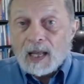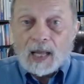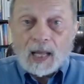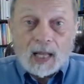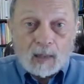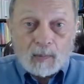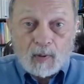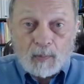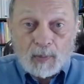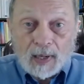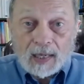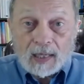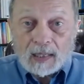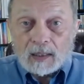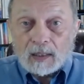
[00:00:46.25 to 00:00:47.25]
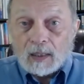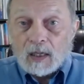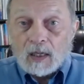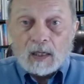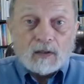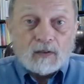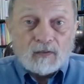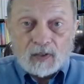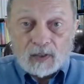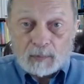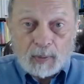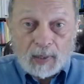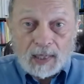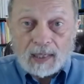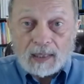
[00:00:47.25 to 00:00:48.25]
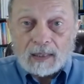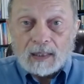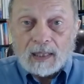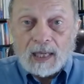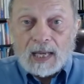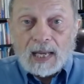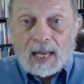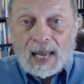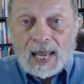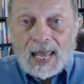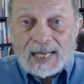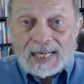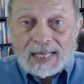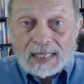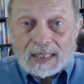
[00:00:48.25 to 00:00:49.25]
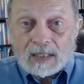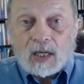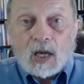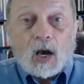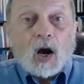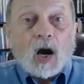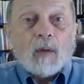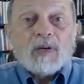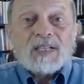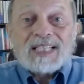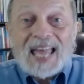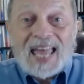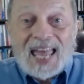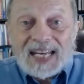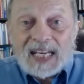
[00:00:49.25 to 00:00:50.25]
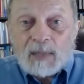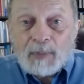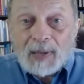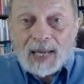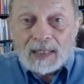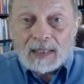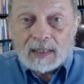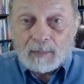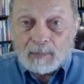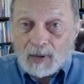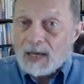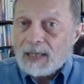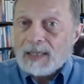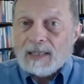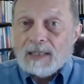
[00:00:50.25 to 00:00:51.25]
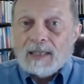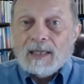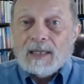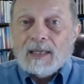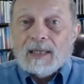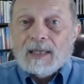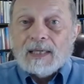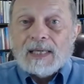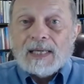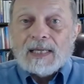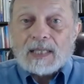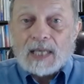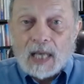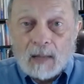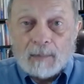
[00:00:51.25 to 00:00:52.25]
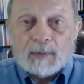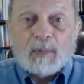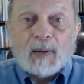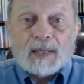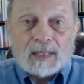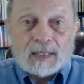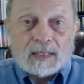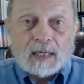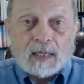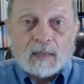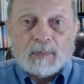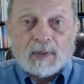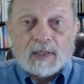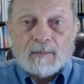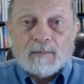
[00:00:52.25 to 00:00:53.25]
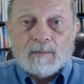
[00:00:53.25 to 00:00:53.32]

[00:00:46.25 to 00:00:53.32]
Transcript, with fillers: elbow pain, foot pain, headaches, almost any pain in the body is helped by this therapy.